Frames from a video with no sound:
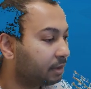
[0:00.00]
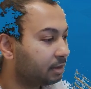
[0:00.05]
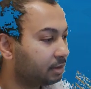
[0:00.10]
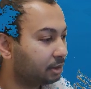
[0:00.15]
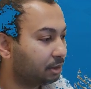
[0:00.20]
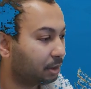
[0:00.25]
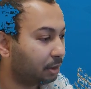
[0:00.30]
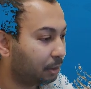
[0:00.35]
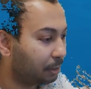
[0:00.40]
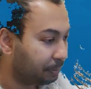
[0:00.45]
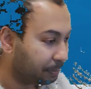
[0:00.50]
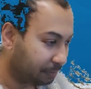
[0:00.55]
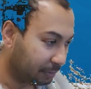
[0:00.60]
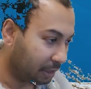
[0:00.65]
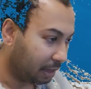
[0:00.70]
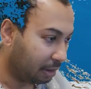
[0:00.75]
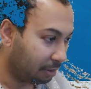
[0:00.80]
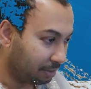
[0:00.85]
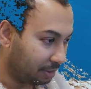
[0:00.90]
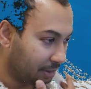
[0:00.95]
So
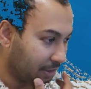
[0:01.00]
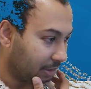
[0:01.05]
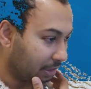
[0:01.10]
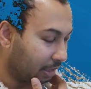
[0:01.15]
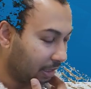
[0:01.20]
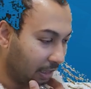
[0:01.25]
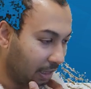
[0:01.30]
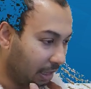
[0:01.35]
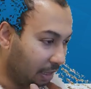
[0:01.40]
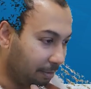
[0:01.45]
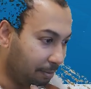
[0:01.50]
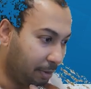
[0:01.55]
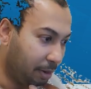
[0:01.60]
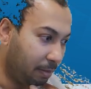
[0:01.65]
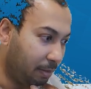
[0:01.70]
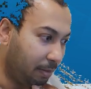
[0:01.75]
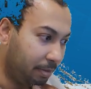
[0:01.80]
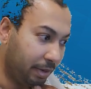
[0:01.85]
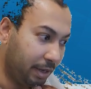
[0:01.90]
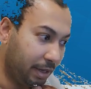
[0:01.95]
I was thinking
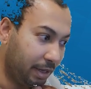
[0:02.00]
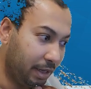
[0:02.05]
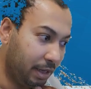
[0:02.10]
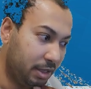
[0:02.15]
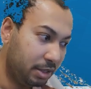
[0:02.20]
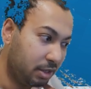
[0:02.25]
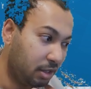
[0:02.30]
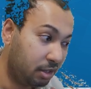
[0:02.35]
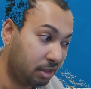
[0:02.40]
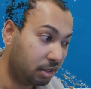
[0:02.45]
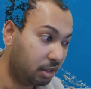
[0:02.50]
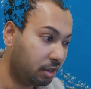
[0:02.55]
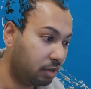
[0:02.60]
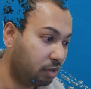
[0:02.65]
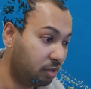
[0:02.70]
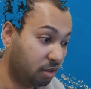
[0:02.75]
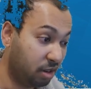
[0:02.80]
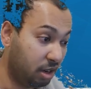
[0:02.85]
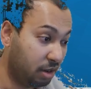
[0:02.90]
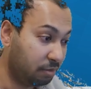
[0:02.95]
probably it's not
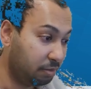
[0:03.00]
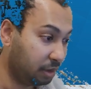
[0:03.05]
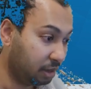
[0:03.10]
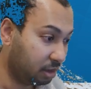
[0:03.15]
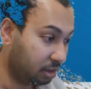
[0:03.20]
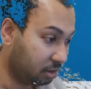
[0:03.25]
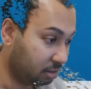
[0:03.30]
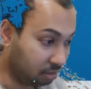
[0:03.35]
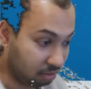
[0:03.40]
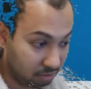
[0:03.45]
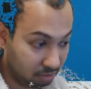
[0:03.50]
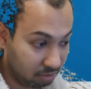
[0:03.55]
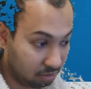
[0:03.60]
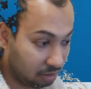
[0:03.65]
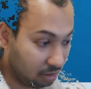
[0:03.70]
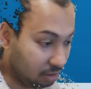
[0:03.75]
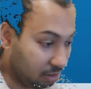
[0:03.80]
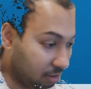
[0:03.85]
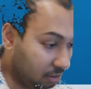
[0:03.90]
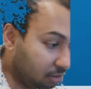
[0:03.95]
gonna run because
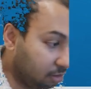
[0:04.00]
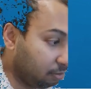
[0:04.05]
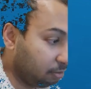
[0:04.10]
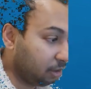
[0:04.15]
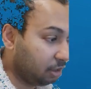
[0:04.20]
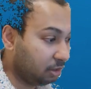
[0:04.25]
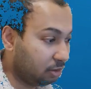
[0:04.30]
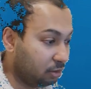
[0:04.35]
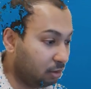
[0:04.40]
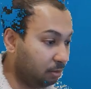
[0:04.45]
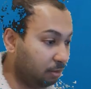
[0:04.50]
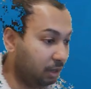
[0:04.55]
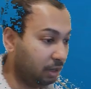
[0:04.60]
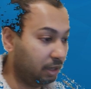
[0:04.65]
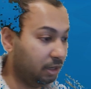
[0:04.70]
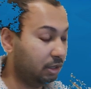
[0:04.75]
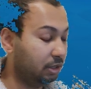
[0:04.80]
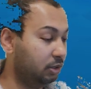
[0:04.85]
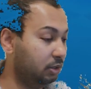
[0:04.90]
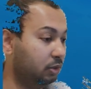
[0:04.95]
there could be so
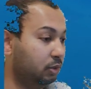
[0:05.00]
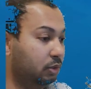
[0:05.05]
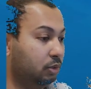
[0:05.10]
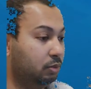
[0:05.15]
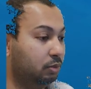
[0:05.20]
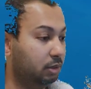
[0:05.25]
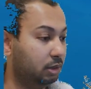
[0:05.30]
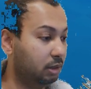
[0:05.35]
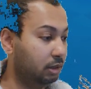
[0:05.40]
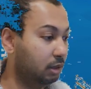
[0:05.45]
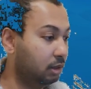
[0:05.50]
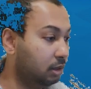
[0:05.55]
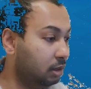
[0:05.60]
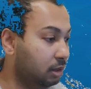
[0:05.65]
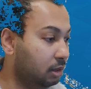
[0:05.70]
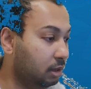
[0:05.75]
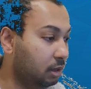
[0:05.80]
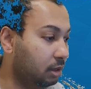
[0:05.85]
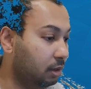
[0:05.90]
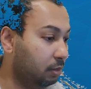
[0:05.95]
many issues with it,
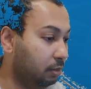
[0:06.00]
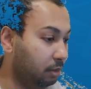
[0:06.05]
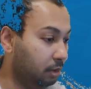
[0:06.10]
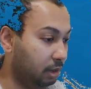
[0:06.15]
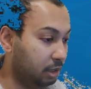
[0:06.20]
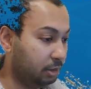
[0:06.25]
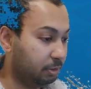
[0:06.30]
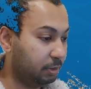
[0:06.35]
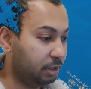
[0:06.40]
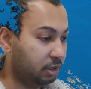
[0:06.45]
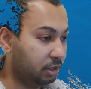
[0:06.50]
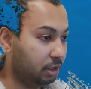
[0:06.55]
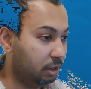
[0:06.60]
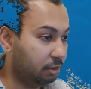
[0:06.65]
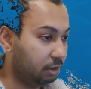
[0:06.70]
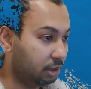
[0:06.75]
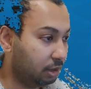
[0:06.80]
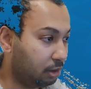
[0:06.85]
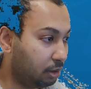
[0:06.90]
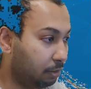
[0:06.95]

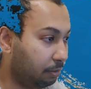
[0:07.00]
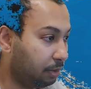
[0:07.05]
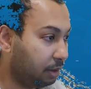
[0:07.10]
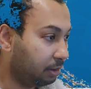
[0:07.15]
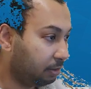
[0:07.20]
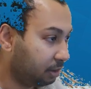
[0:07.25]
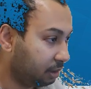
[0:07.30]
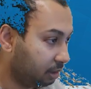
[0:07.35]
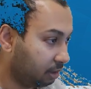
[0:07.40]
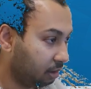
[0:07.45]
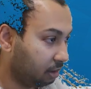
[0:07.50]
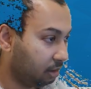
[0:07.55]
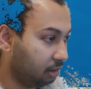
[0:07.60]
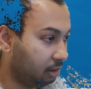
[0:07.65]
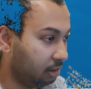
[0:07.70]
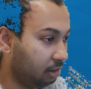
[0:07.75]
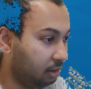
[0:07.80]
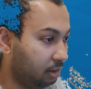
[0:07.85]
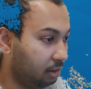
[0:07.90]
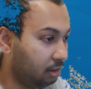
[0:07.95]
especially with the
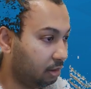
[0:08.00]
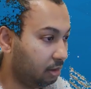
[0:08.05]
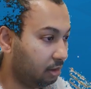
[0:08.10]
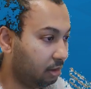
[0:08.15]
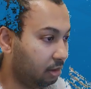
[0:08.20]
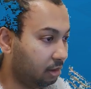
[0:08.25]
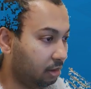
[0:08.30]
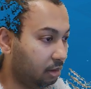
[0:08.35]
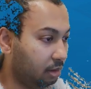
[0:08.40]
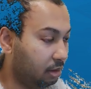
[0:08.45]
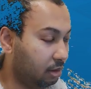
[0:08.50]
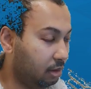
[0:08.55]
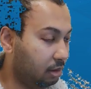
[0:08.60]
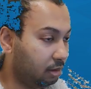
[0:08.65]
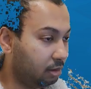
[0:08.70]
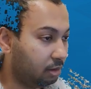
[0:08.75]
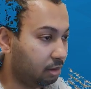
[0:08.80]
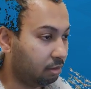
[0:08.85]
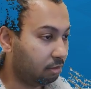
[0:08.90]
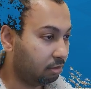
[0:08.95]
compatibility. The